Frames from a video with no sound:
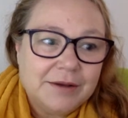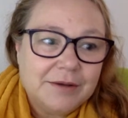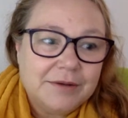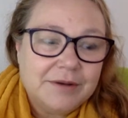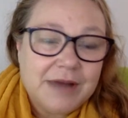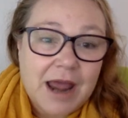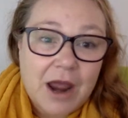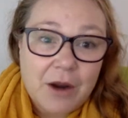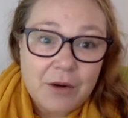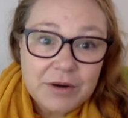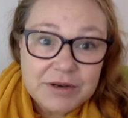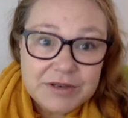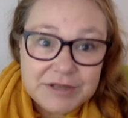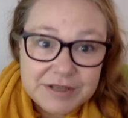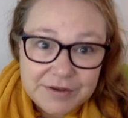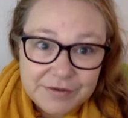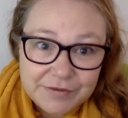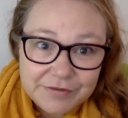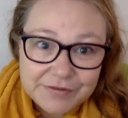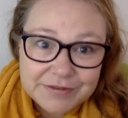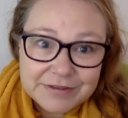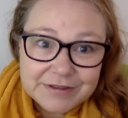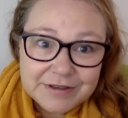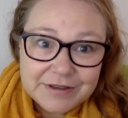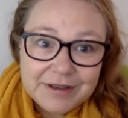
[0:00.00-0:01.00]

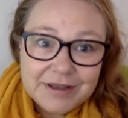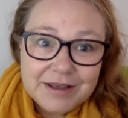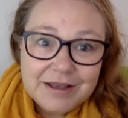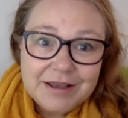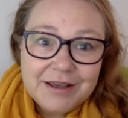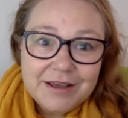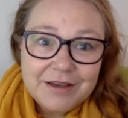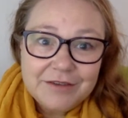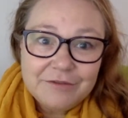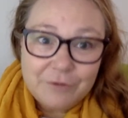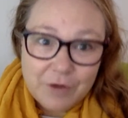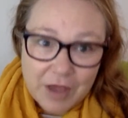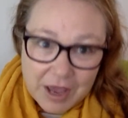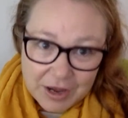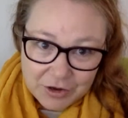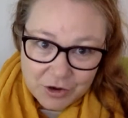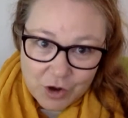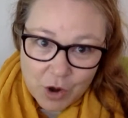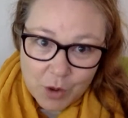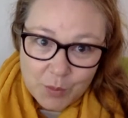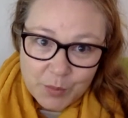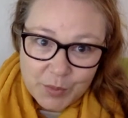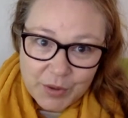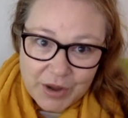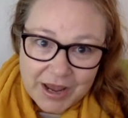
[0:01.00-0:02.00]
narratives and
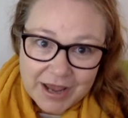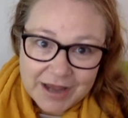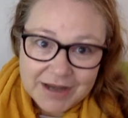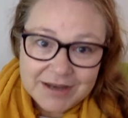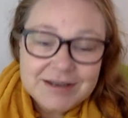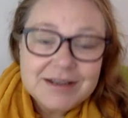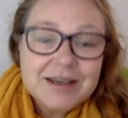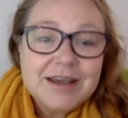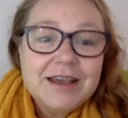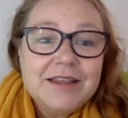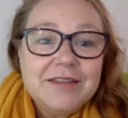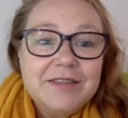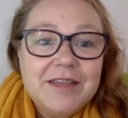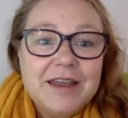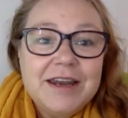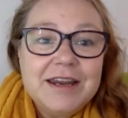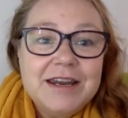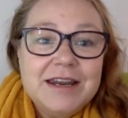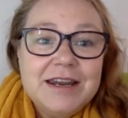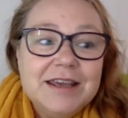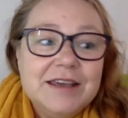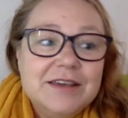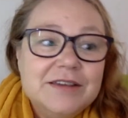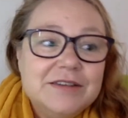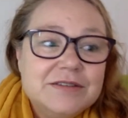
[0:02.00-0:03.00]
comprehend than it
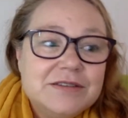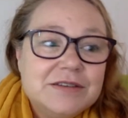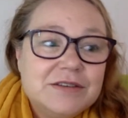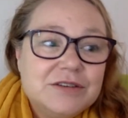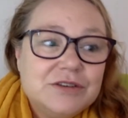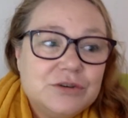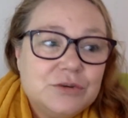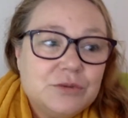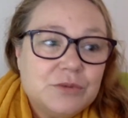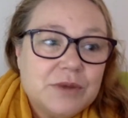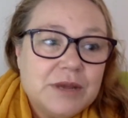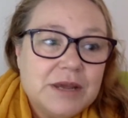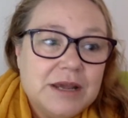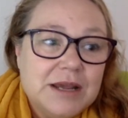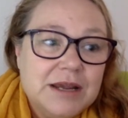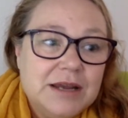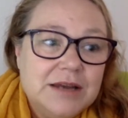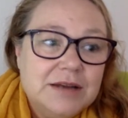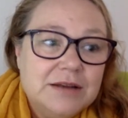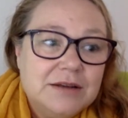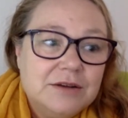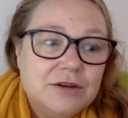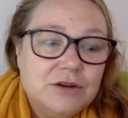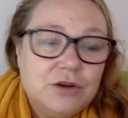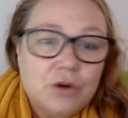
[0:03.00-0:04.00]
is to read
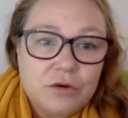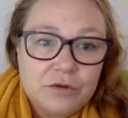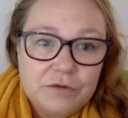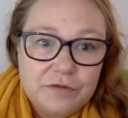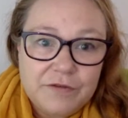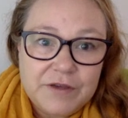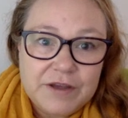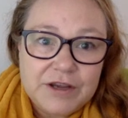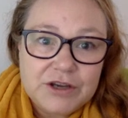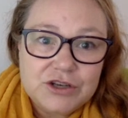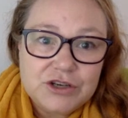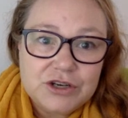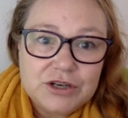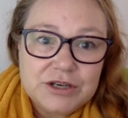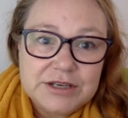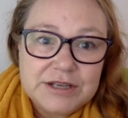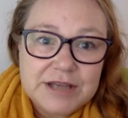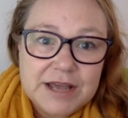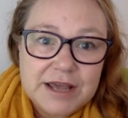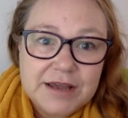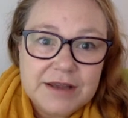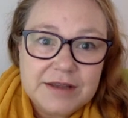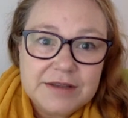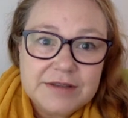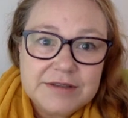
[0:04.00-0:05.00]
non-fiction
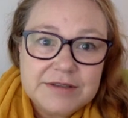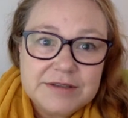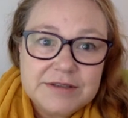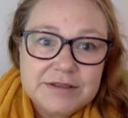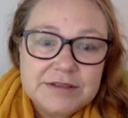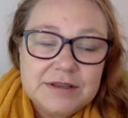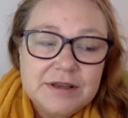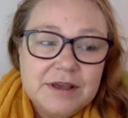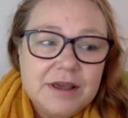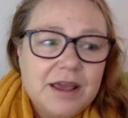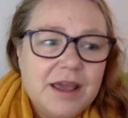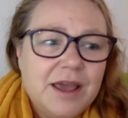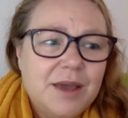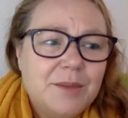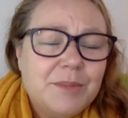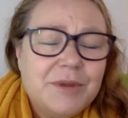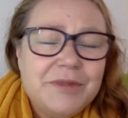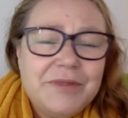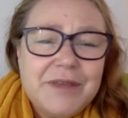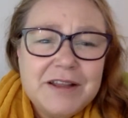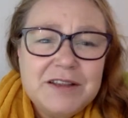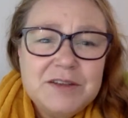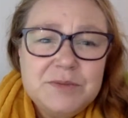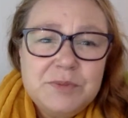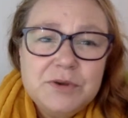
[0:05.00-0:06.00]
texts. But
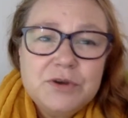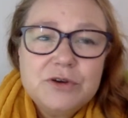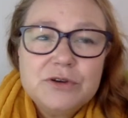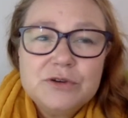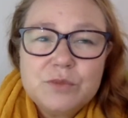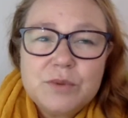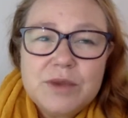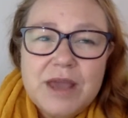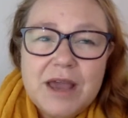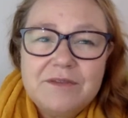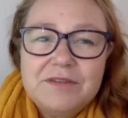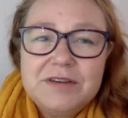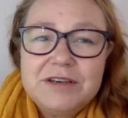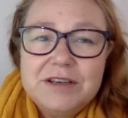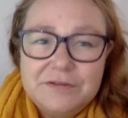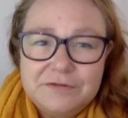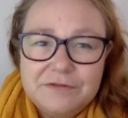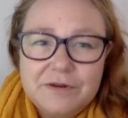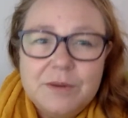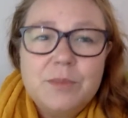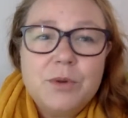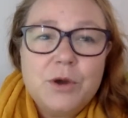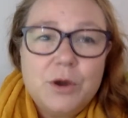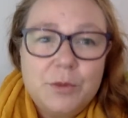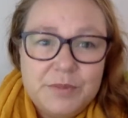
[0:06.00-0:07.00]
that's because we have a
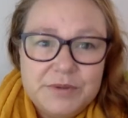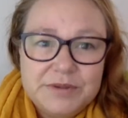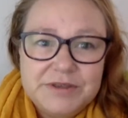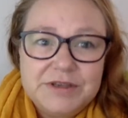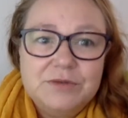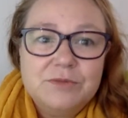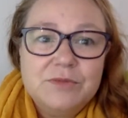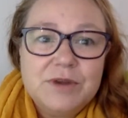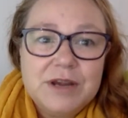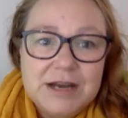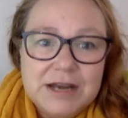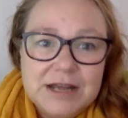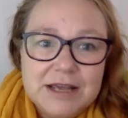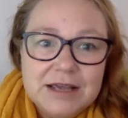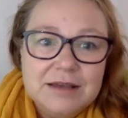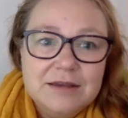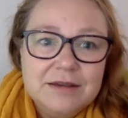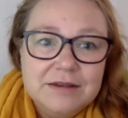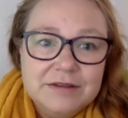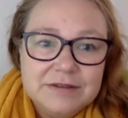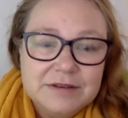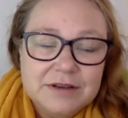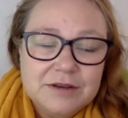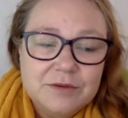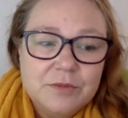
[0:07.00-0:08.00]
different purpose in reading,
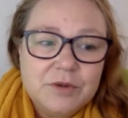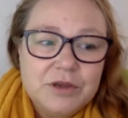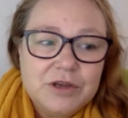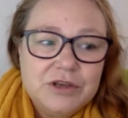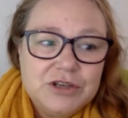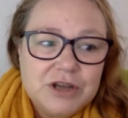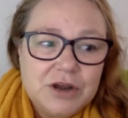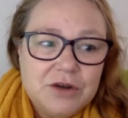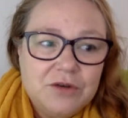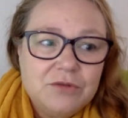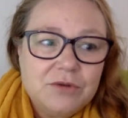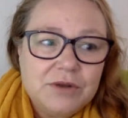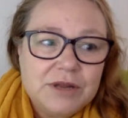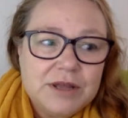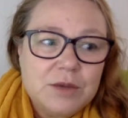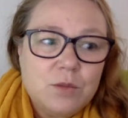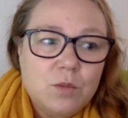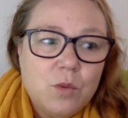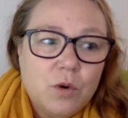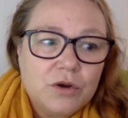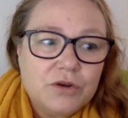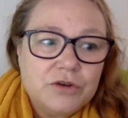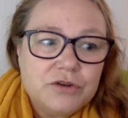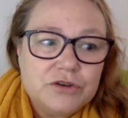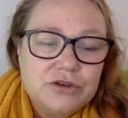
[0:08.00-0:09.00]
isn't it? We generally
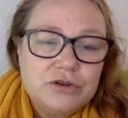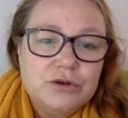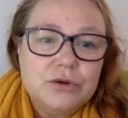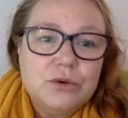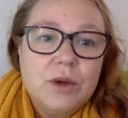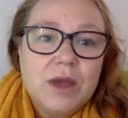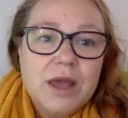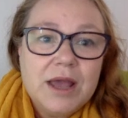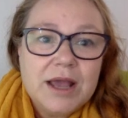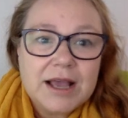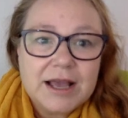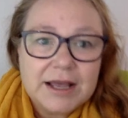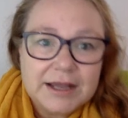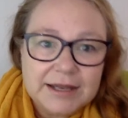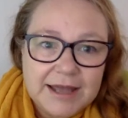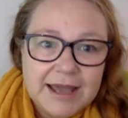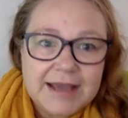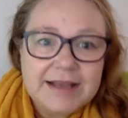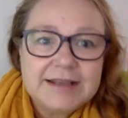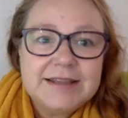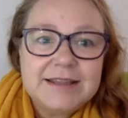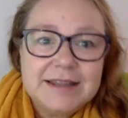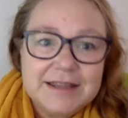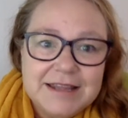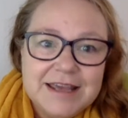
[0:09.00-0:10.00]
want to
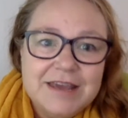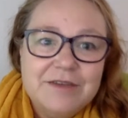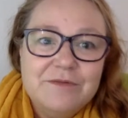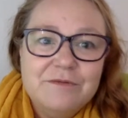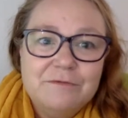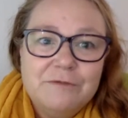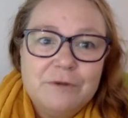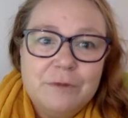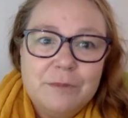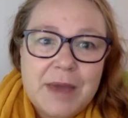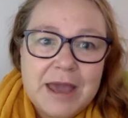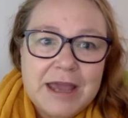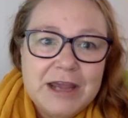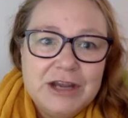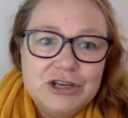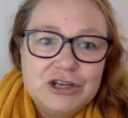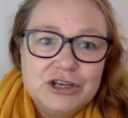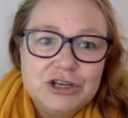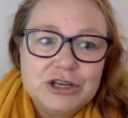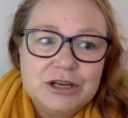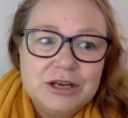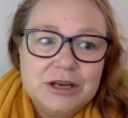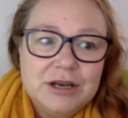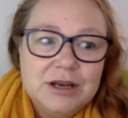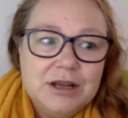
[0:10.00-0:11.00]
collect the
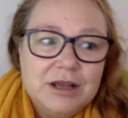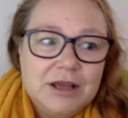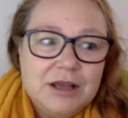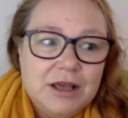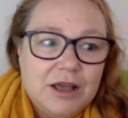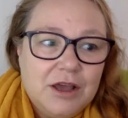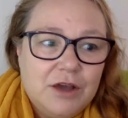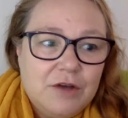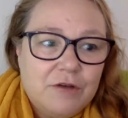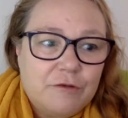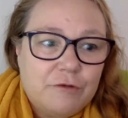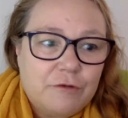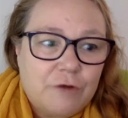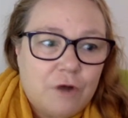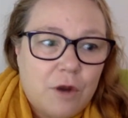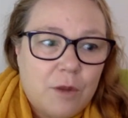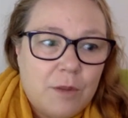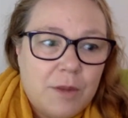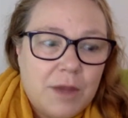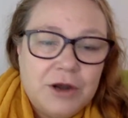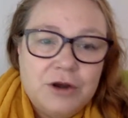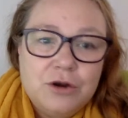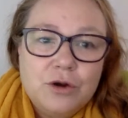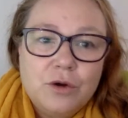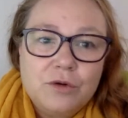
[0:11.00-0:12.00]
information from
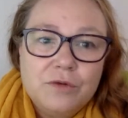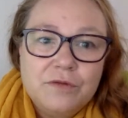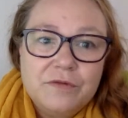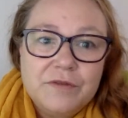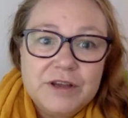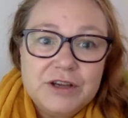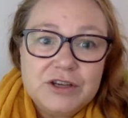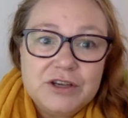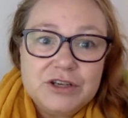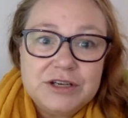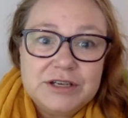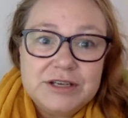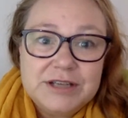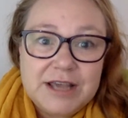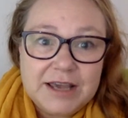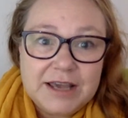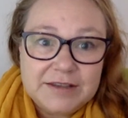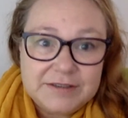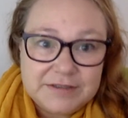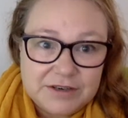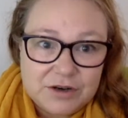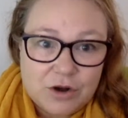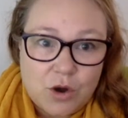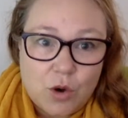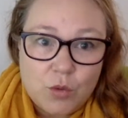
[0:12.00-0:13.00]
a non-fiction
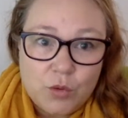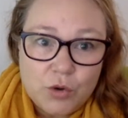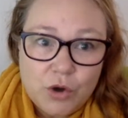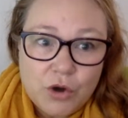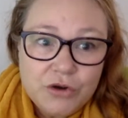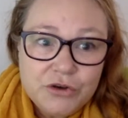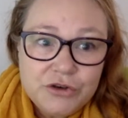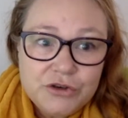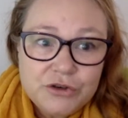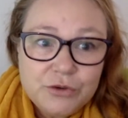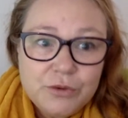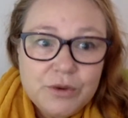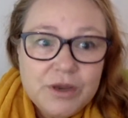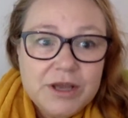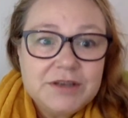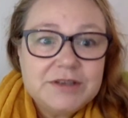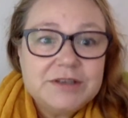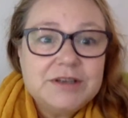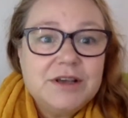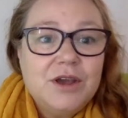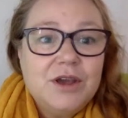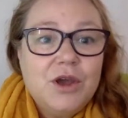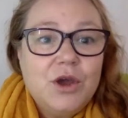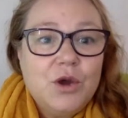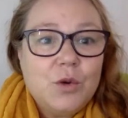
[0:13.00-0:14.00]
text and hold on to it,
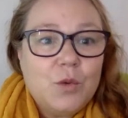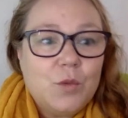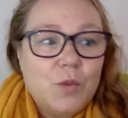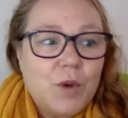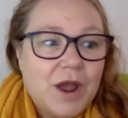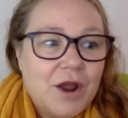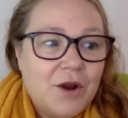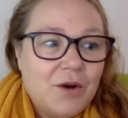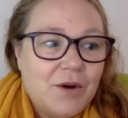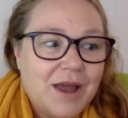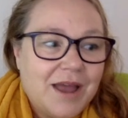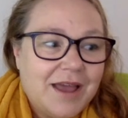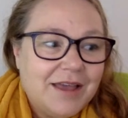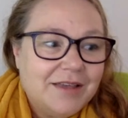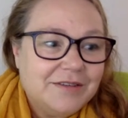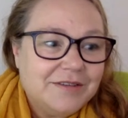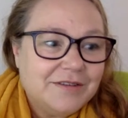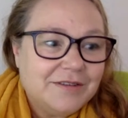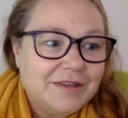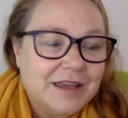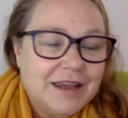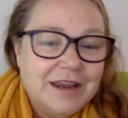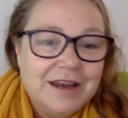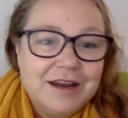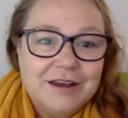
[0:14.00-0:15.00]
whereas
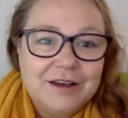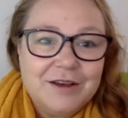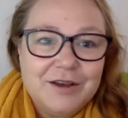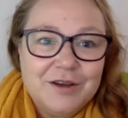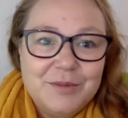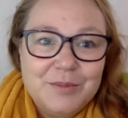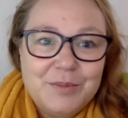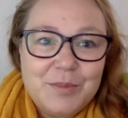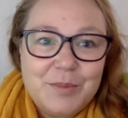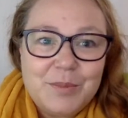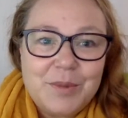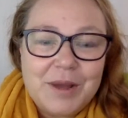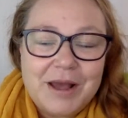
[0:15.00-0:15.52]
in a